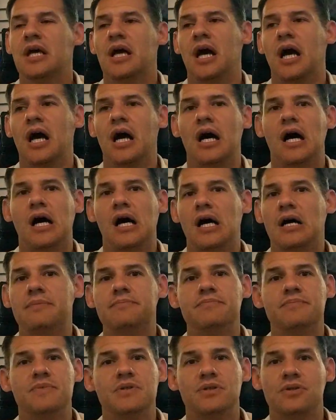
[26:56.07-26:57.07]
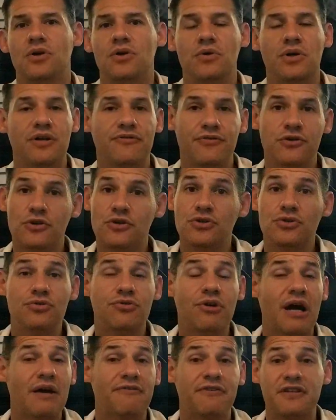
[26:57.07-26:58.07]
If you could do
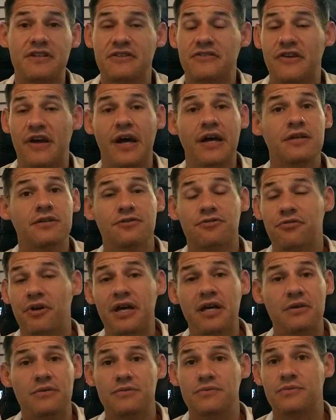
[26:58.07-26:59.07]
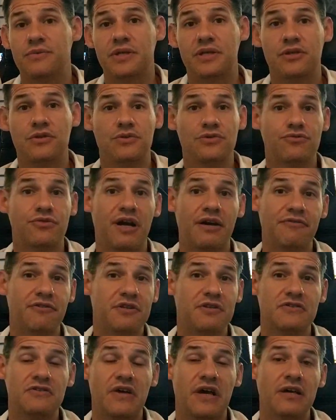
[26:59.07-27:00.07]
graphic design, great. We could use graphic
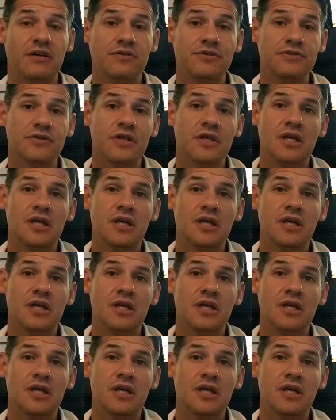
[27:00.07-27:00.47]
designers.